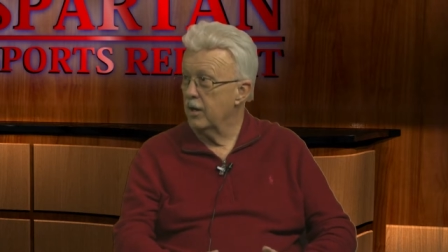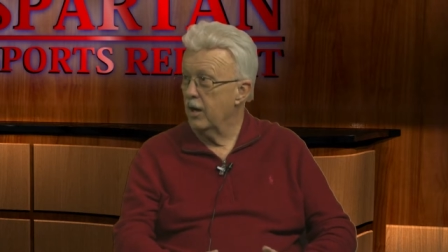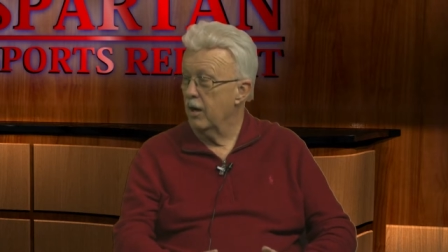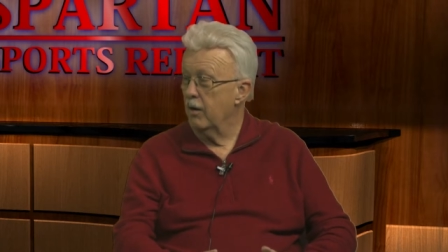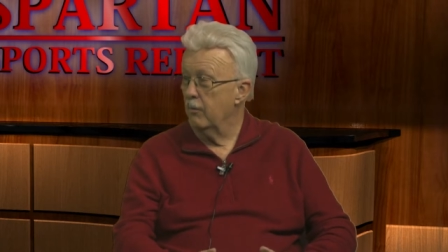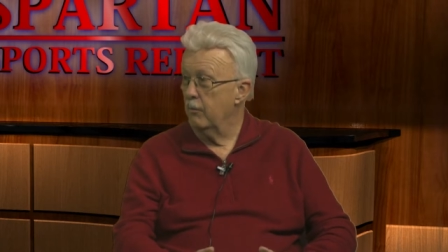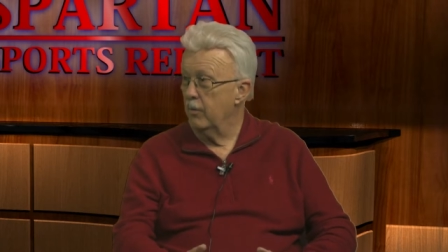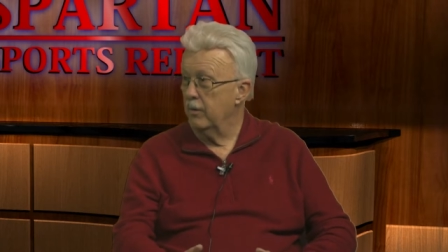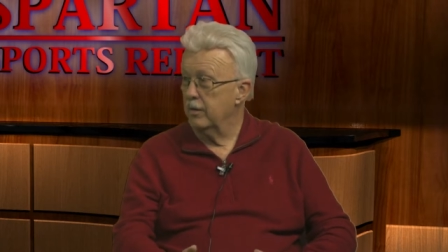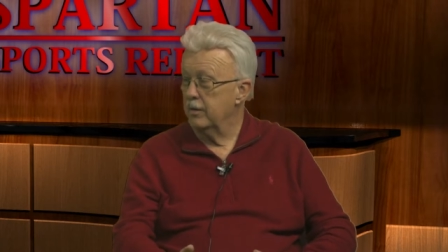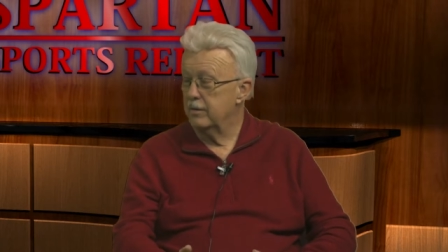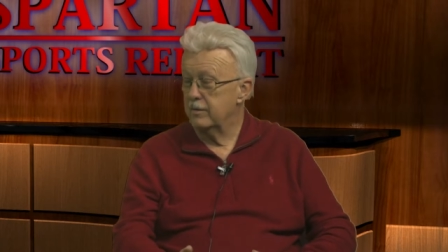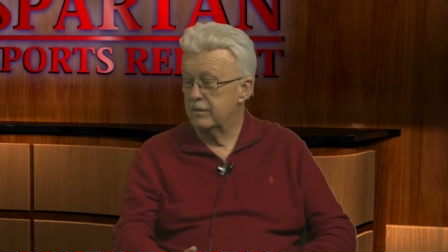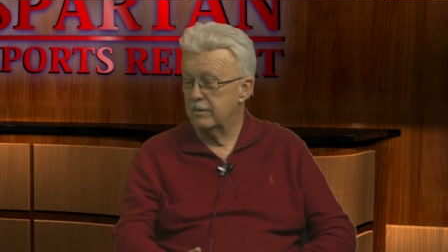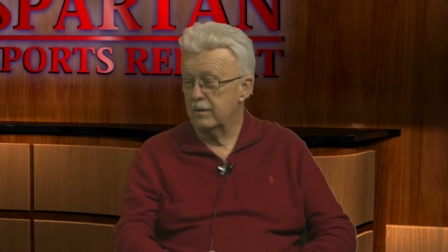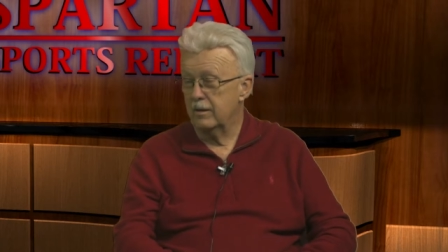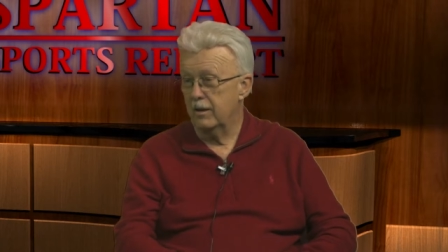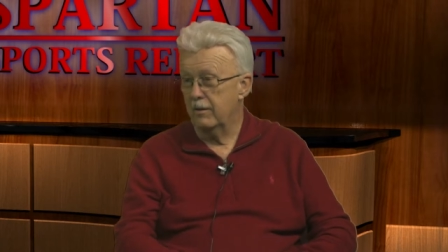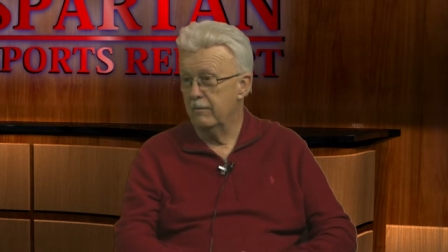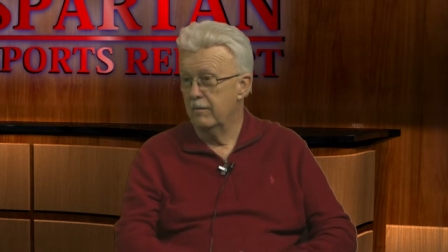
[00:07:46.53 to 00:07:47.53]
there. But yeah.
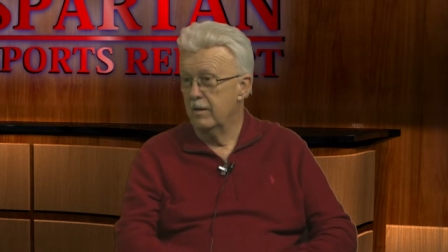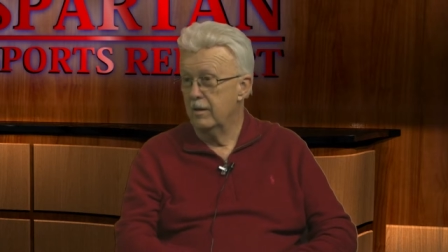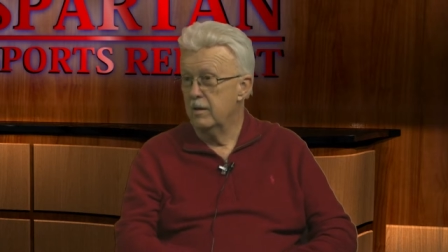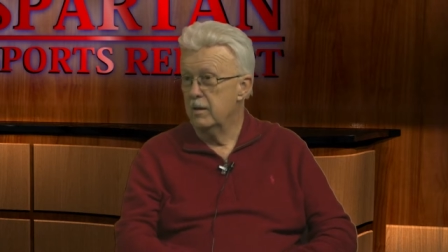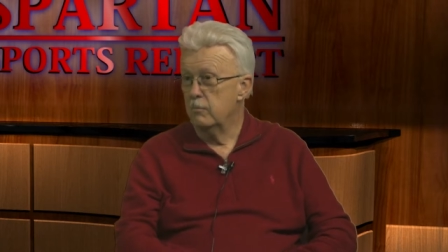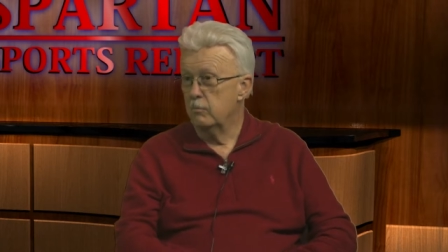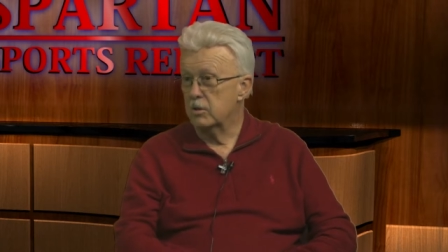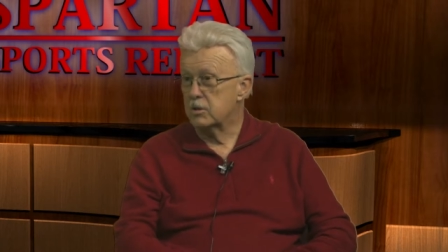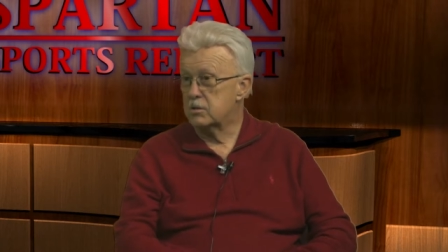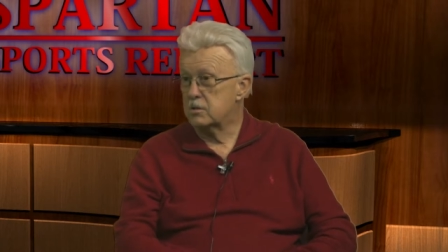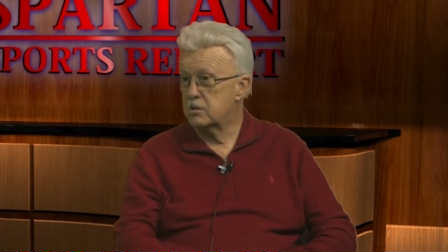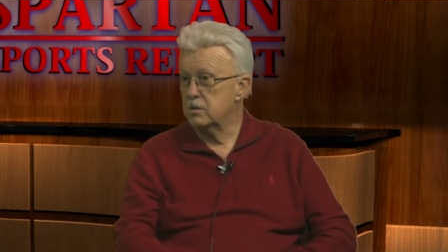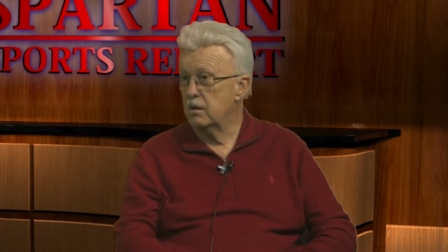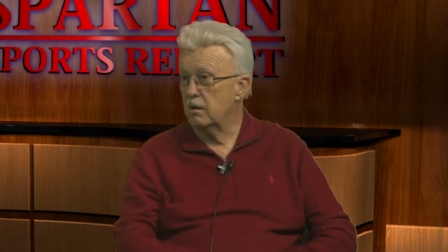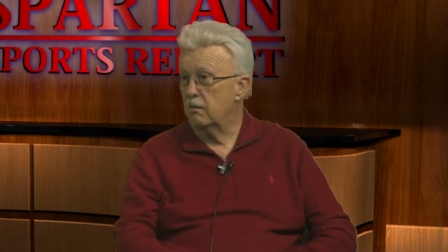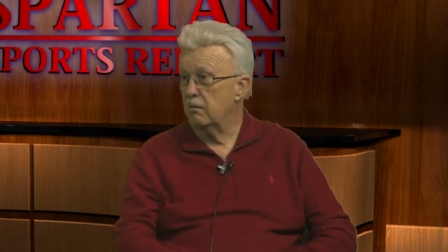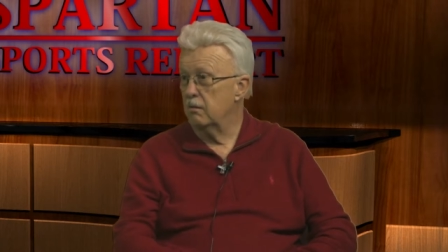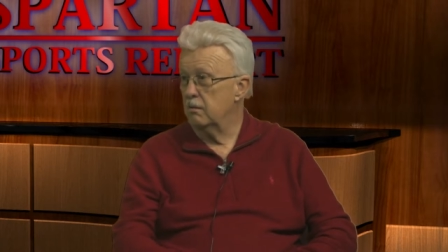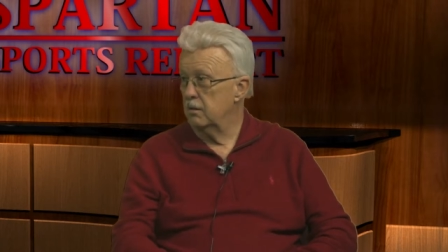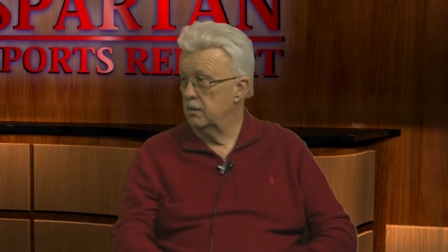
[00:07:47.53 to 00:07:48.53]
uh, but
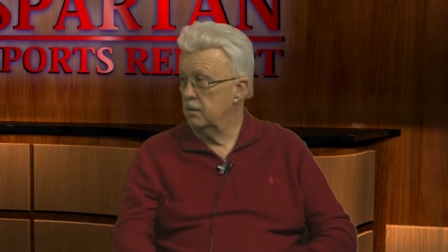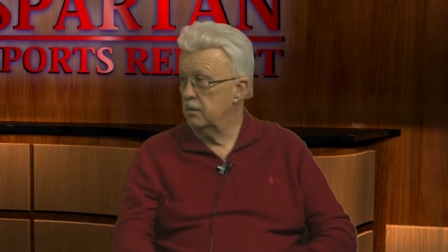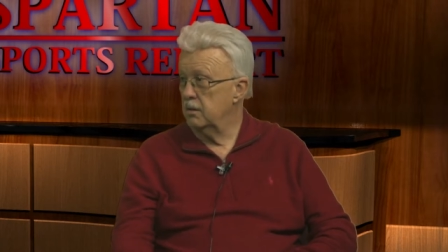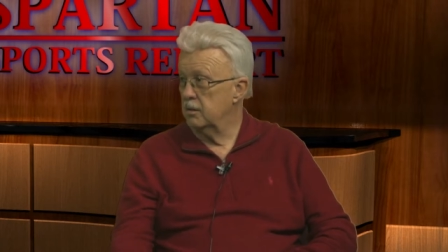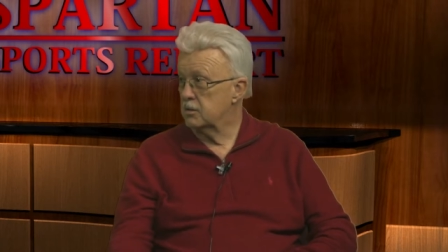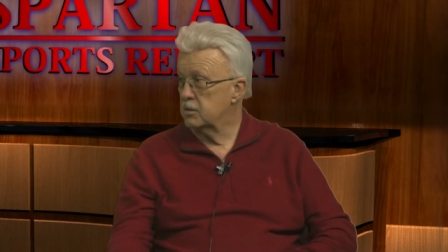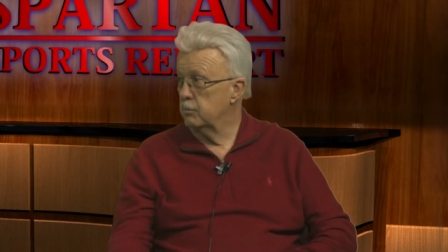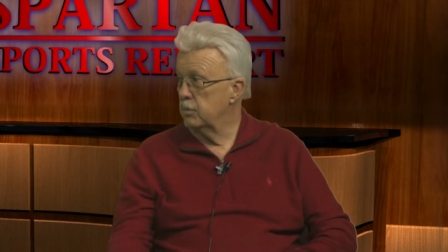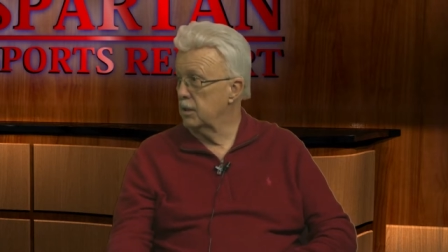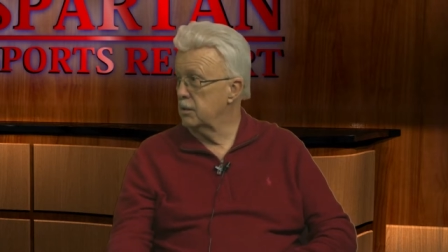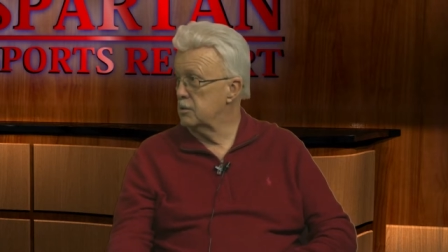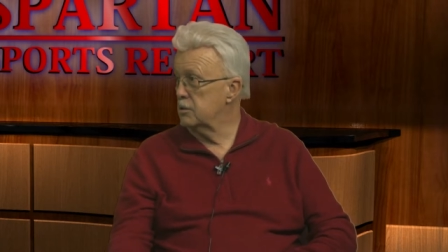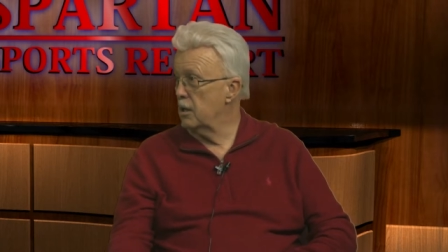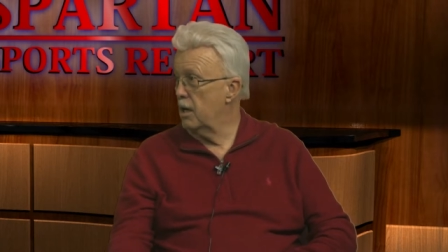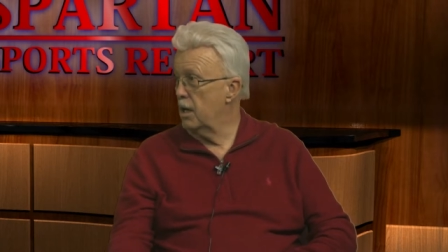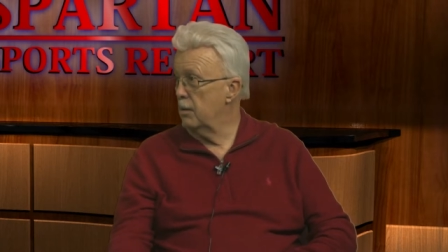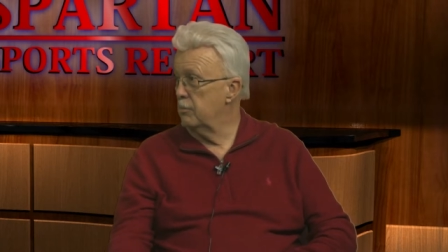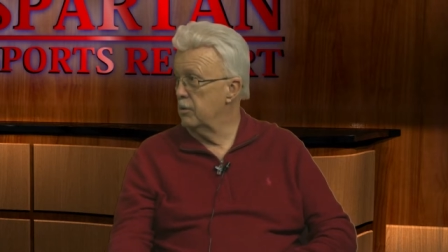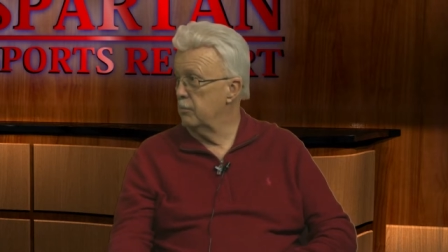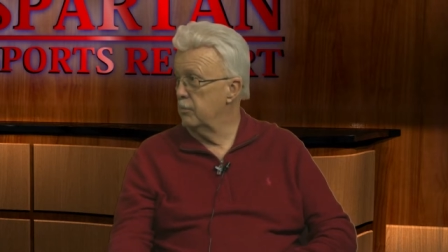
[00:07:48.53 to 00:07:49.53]
still, it's a big
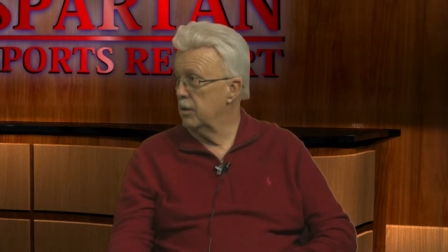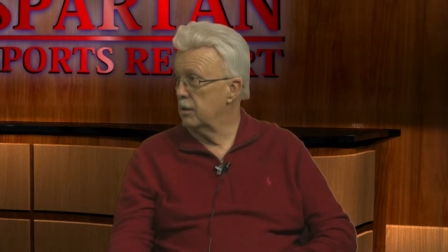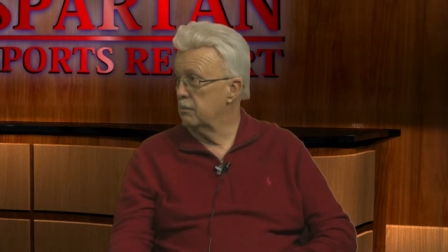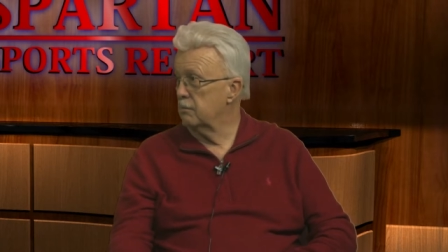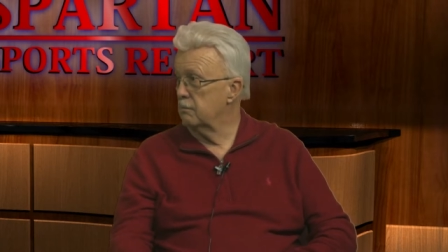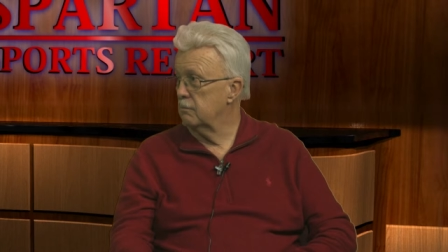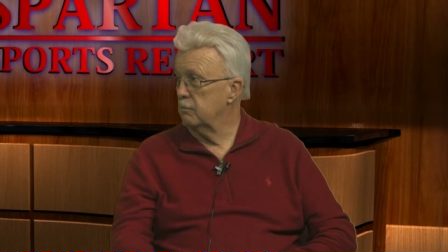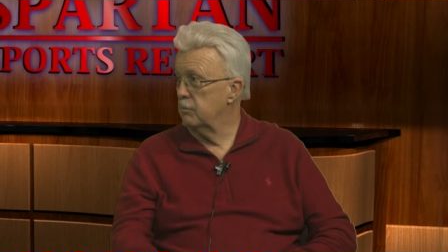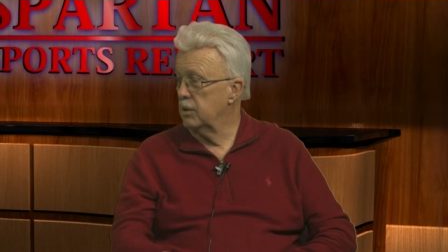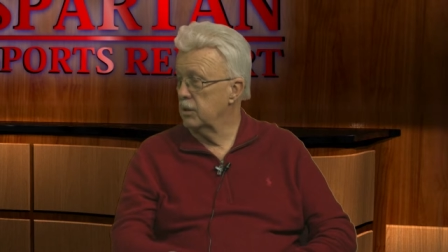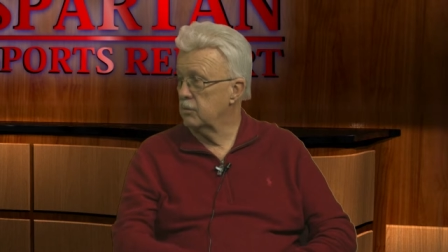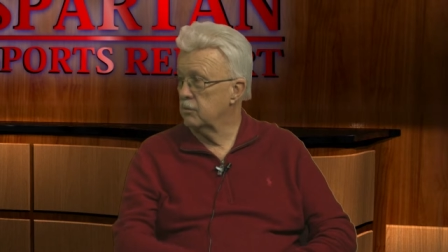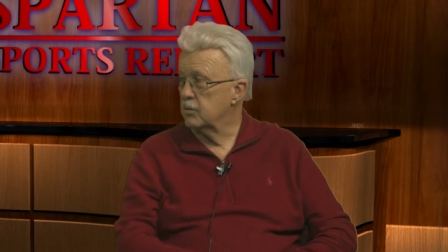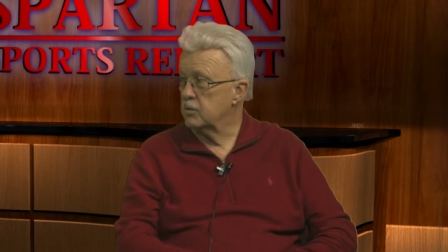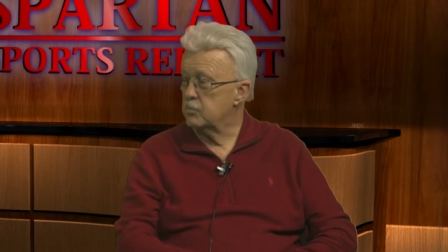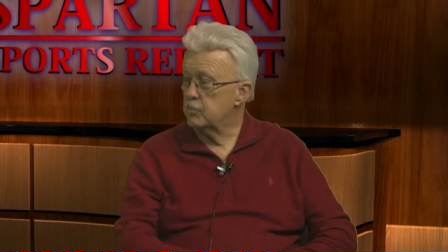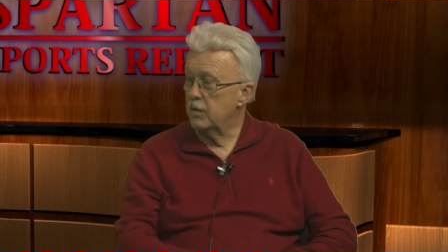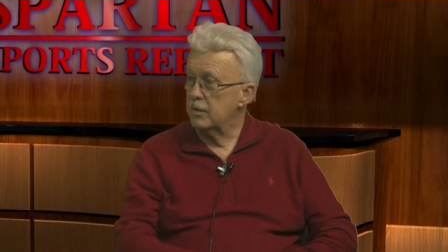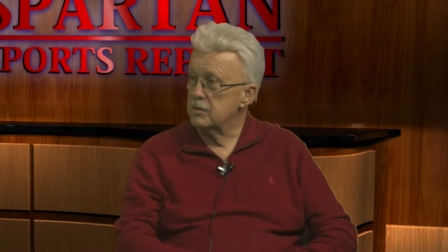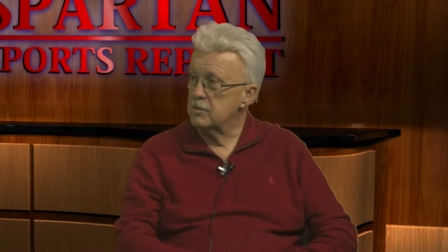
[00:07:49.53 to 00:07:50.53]
job and a big big
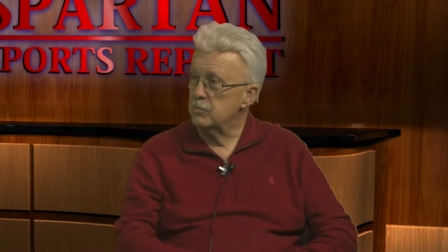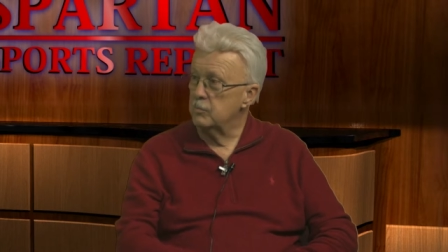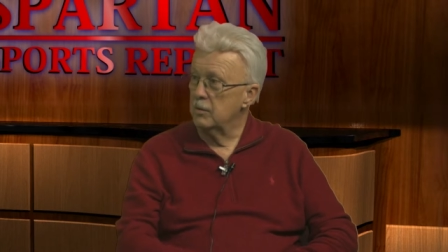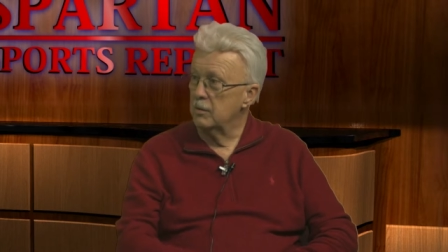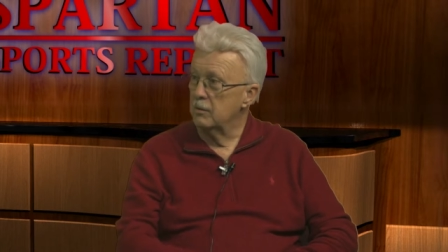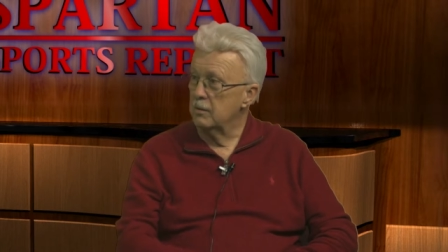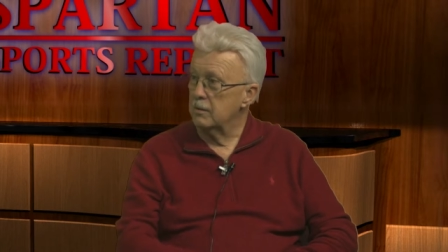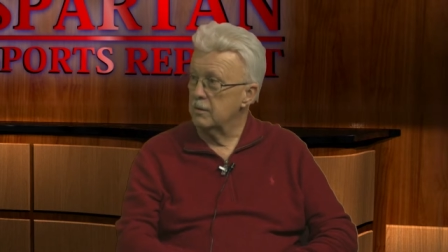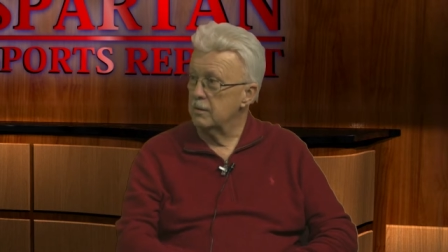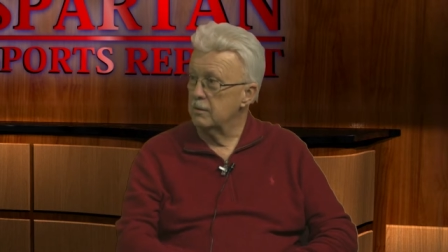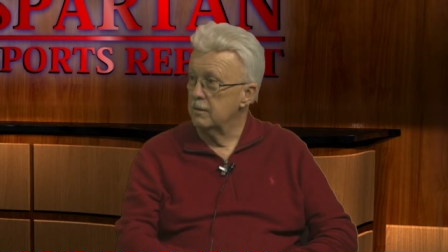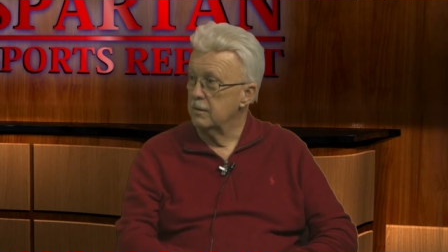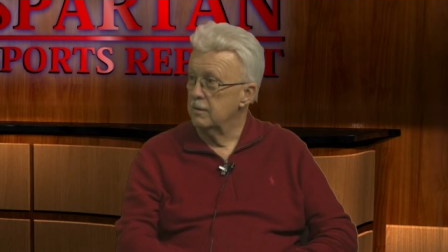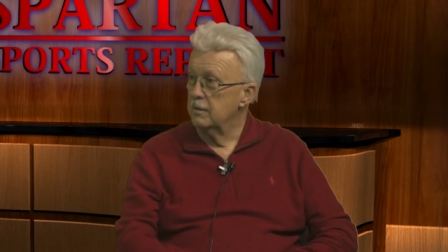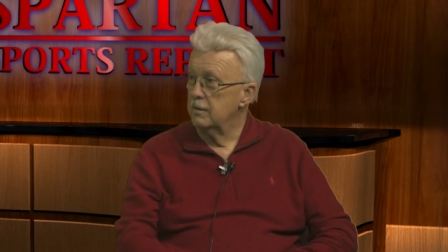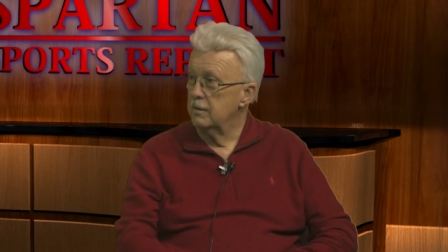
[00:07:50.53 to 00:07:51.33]
responsibility